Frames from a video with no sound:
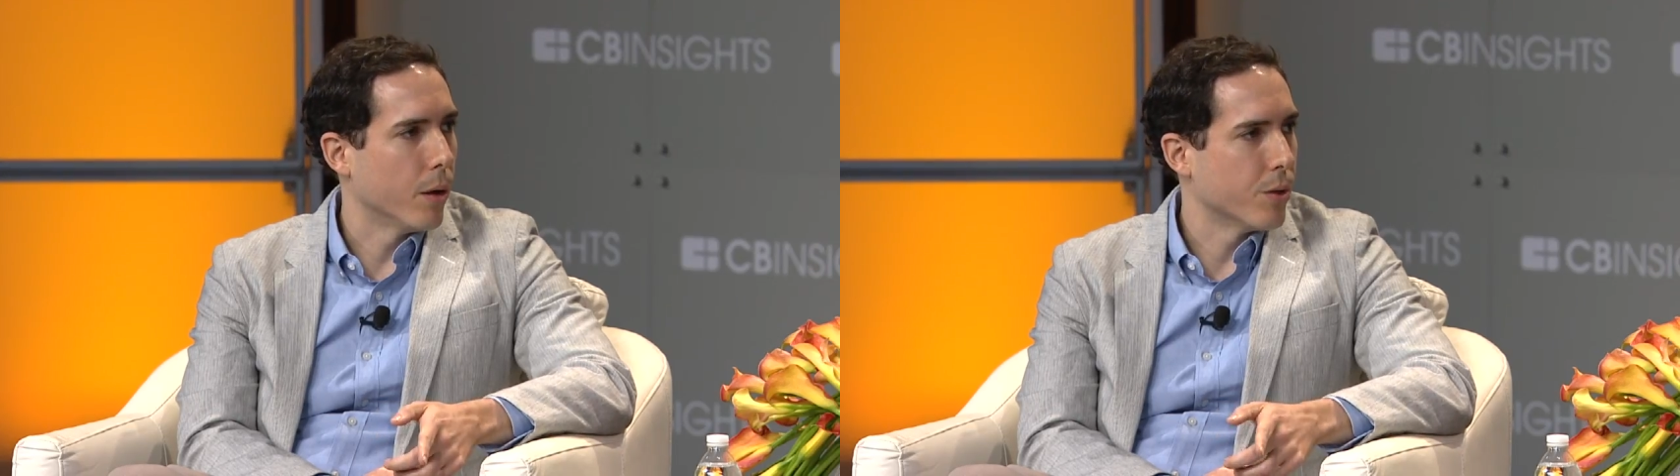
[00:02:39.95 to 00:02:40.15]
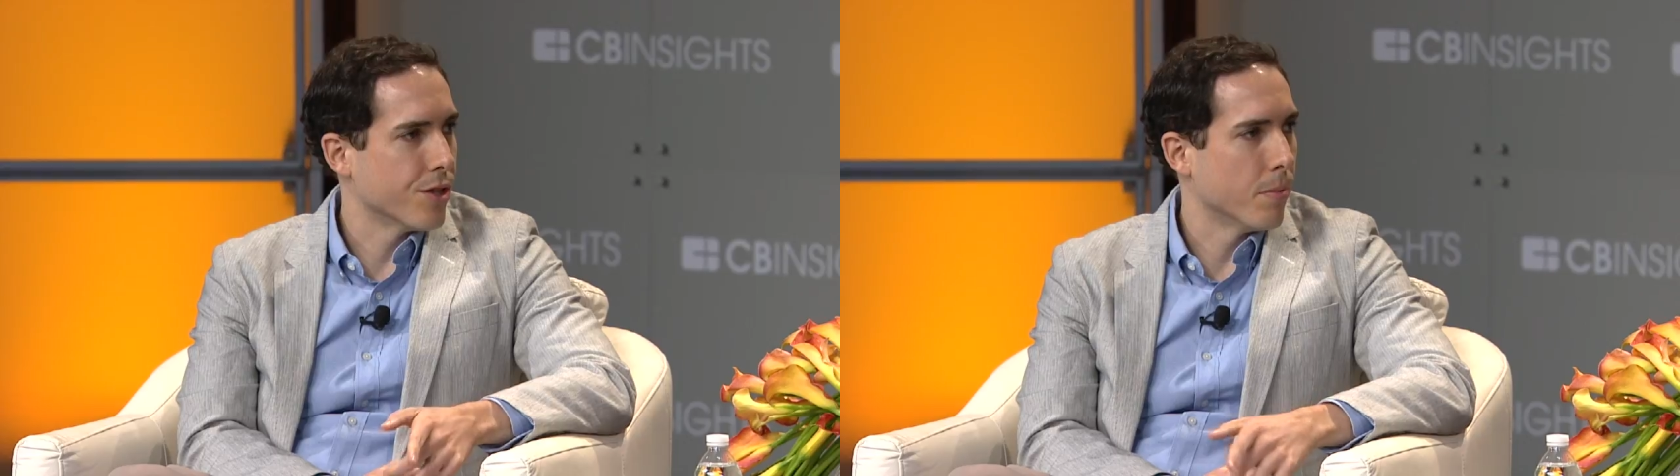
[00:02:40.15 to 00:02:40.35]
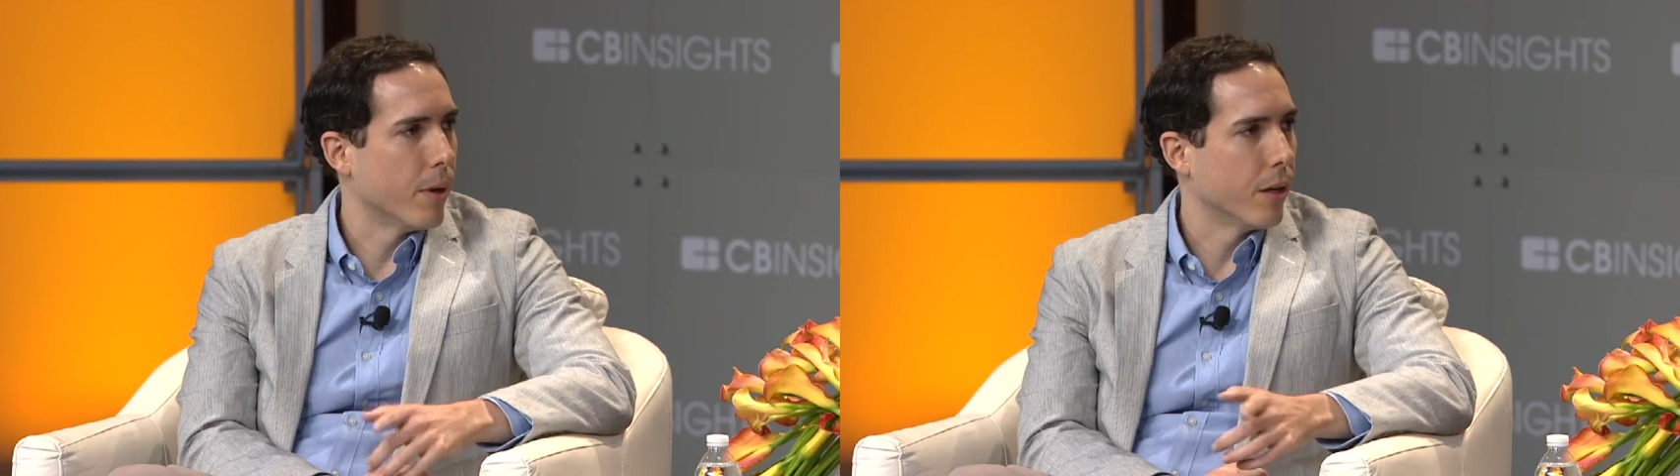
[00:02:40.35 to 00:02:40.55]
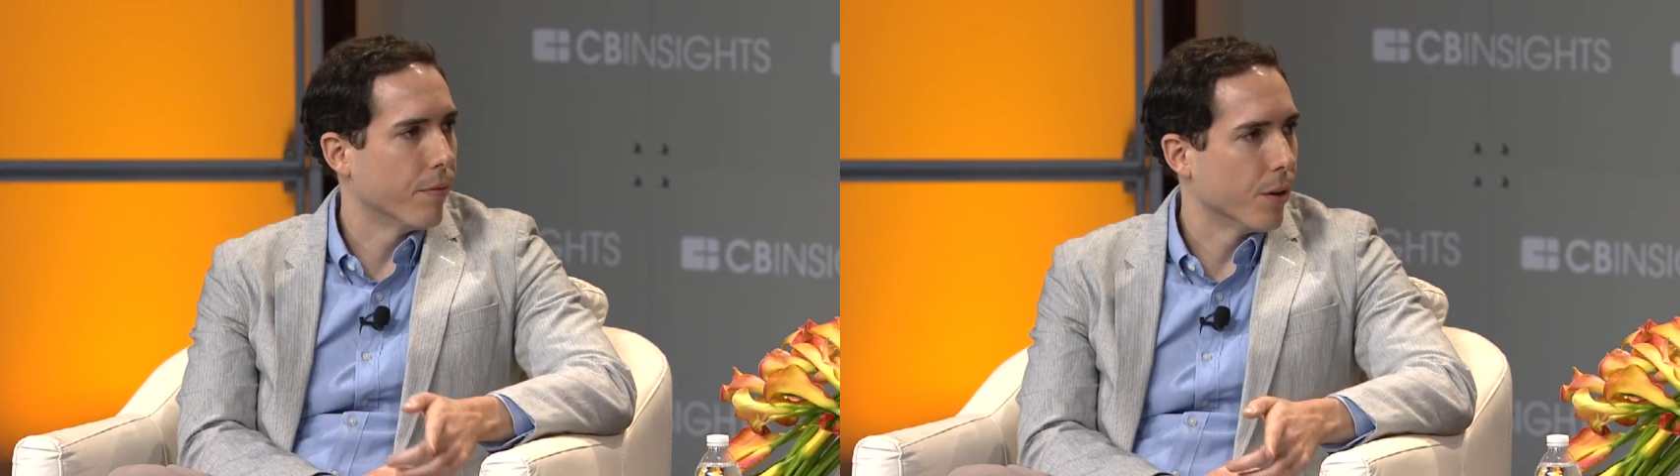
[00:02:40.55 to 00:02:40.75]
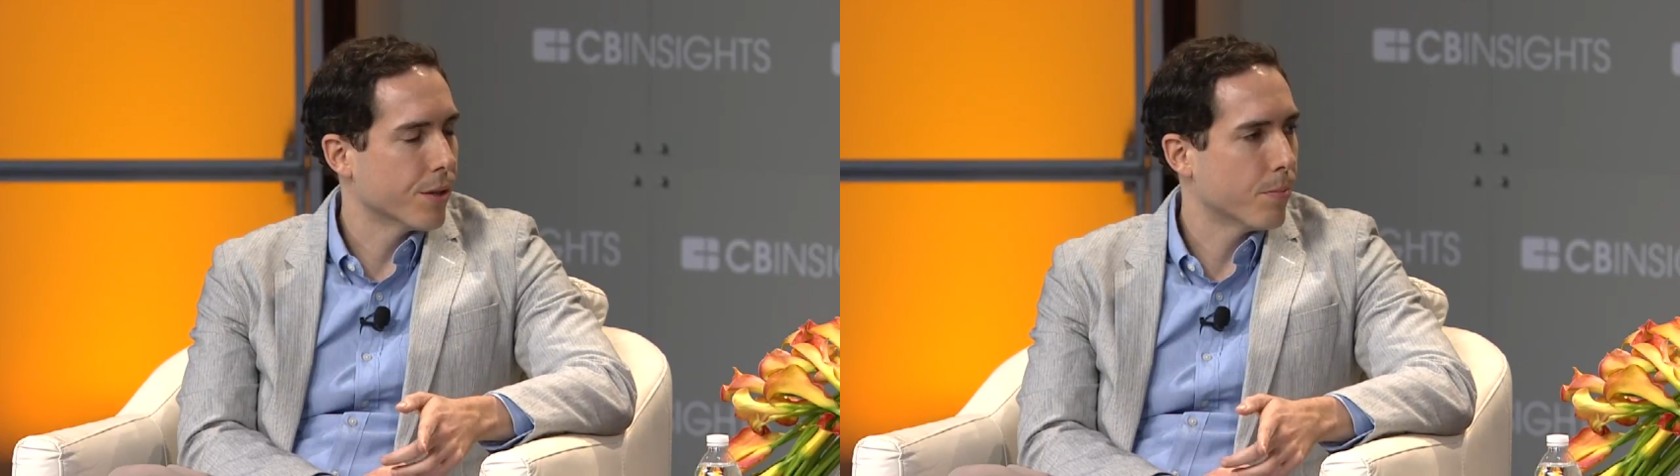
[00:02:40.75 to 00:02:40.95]
which is the big
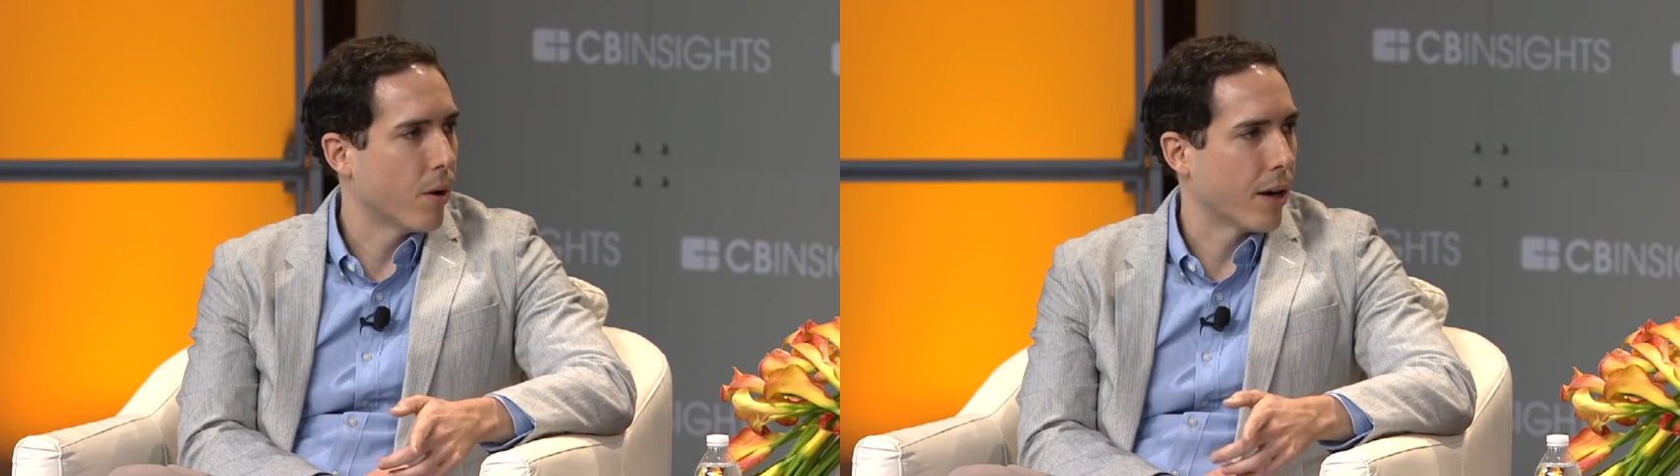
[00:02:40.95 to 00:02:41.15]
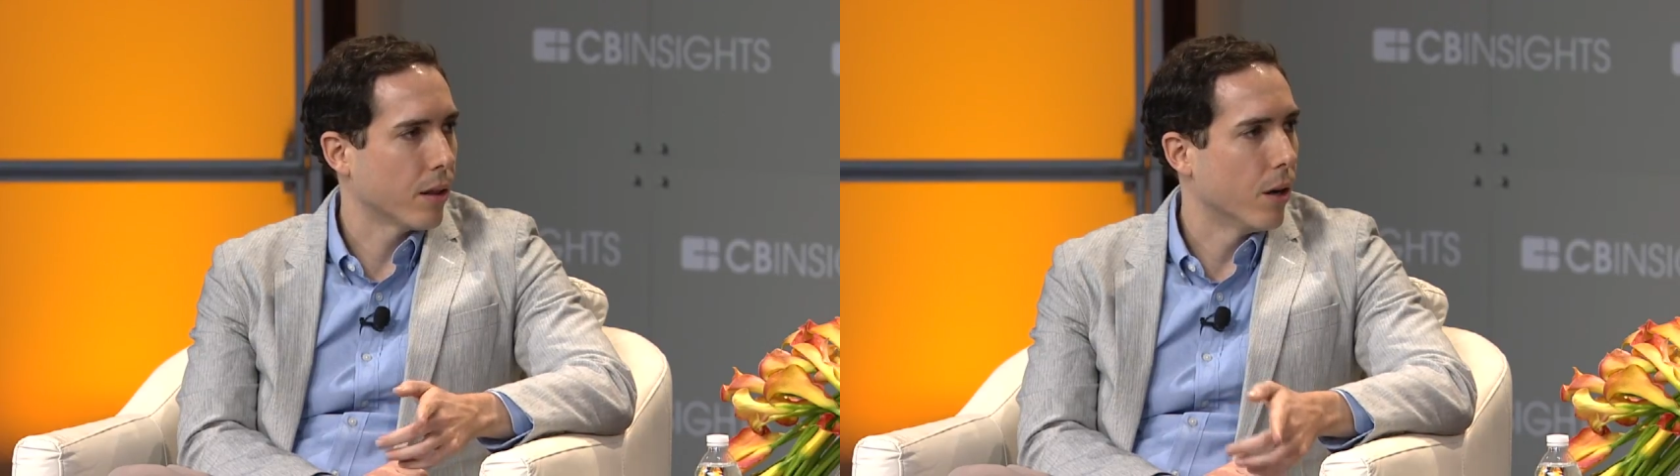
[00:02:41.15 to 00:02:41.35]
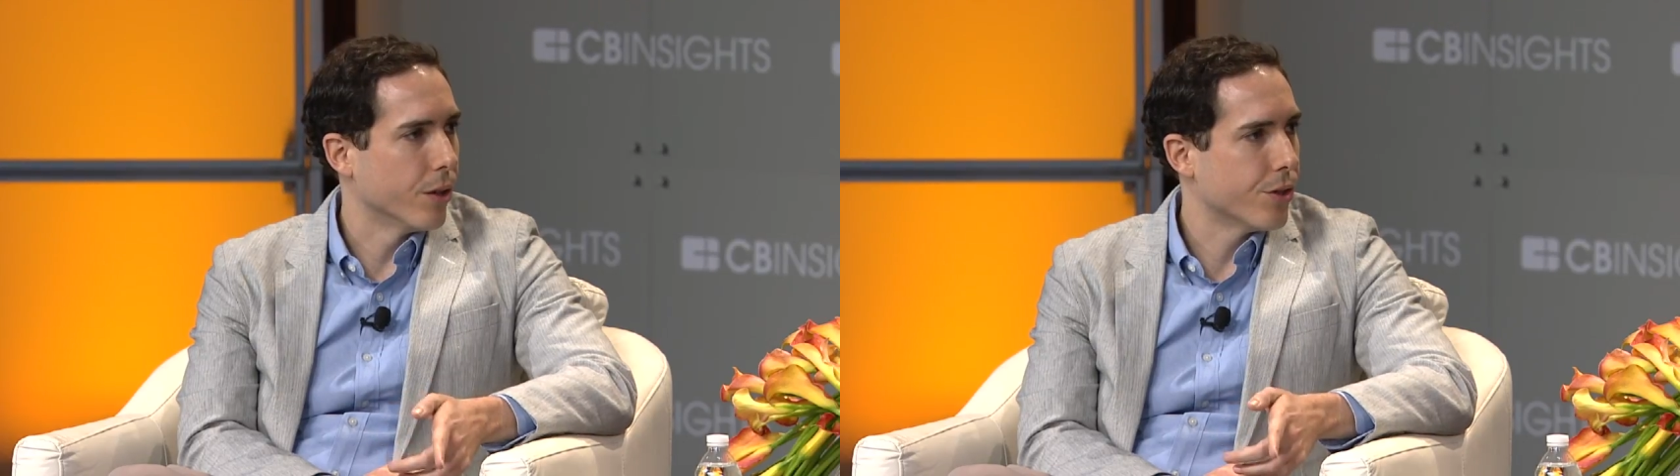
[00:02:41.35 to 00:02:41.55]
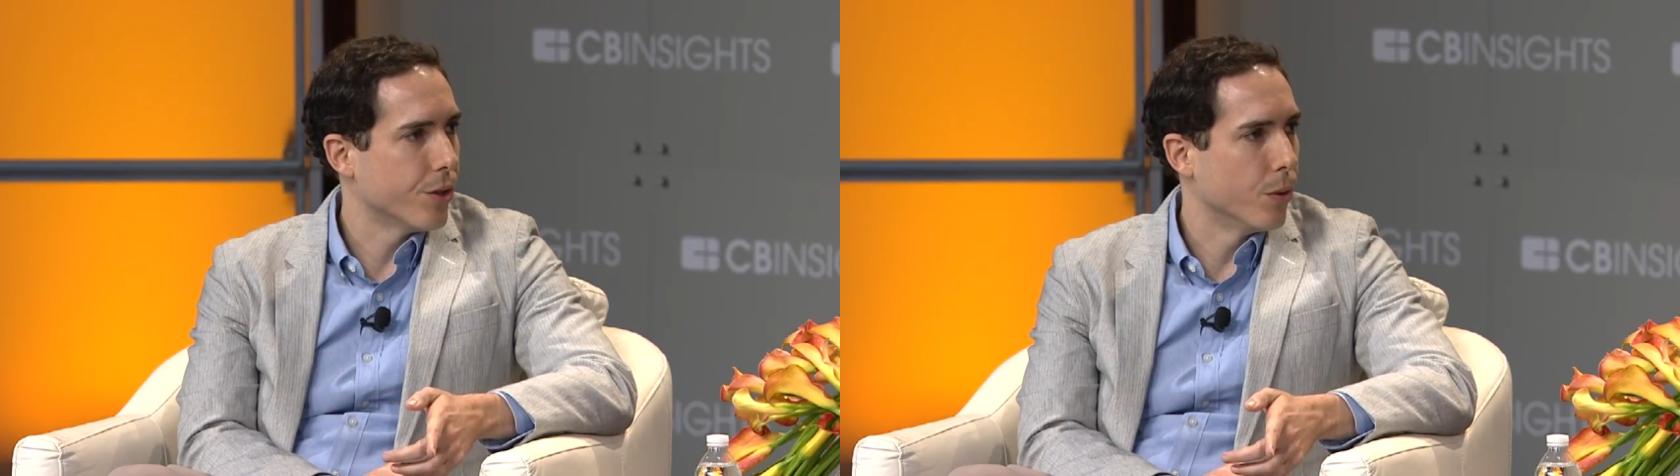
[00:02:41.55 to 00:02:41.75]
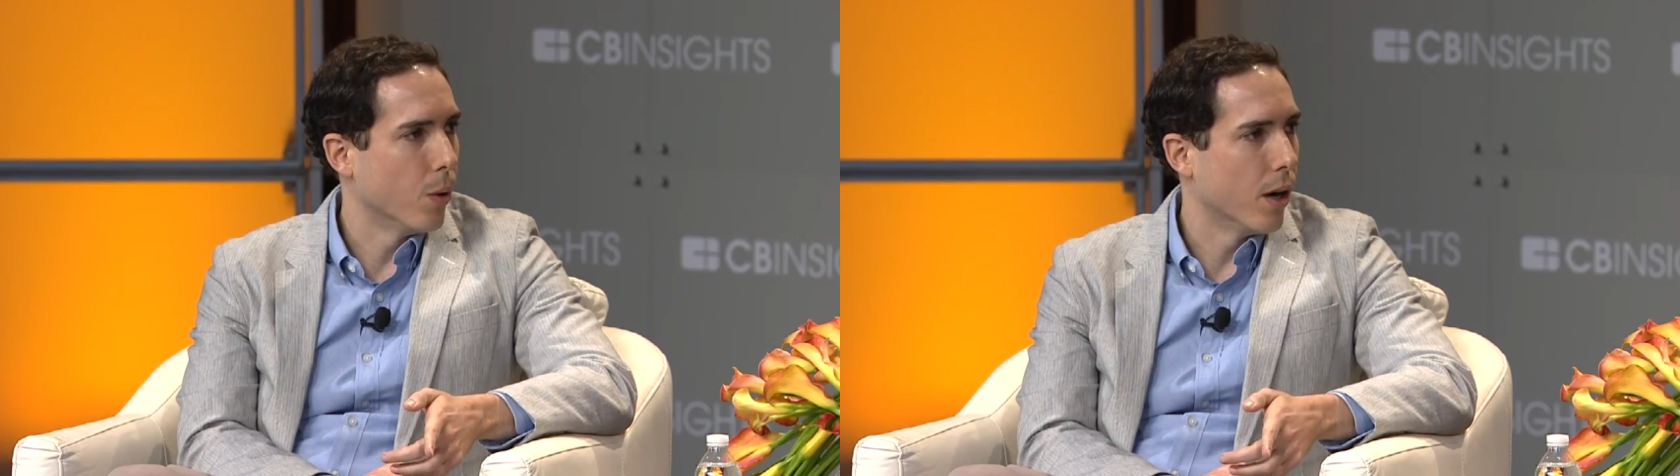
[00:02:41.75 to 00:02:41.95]
first product launch
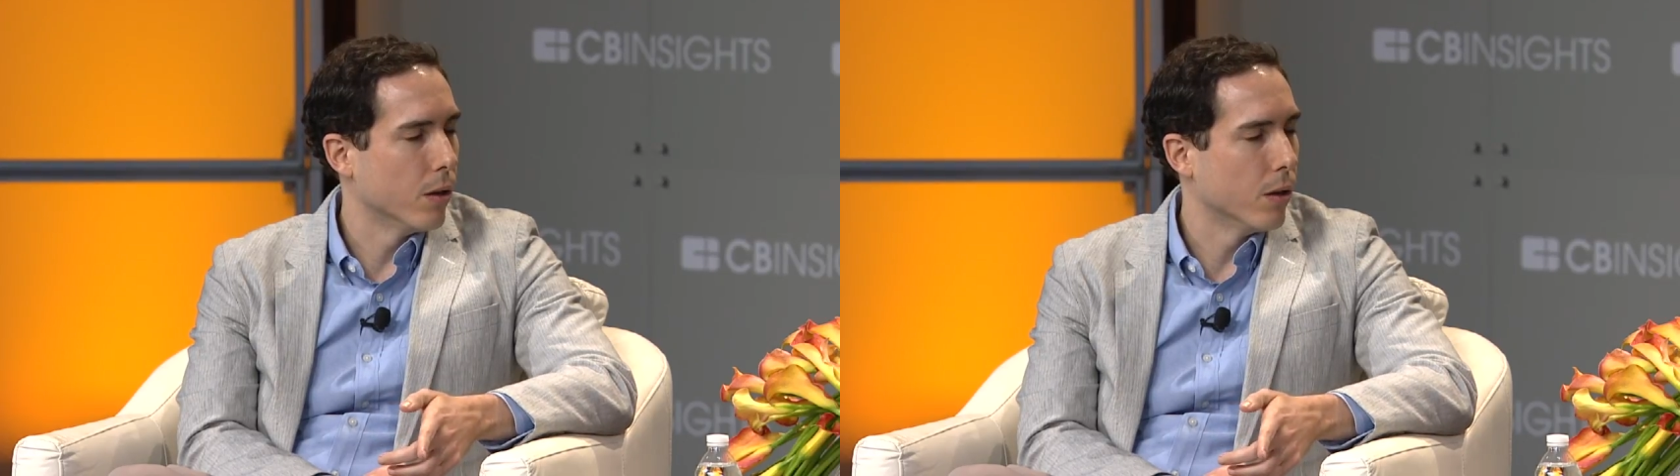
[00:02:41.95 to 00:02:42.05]
you uh,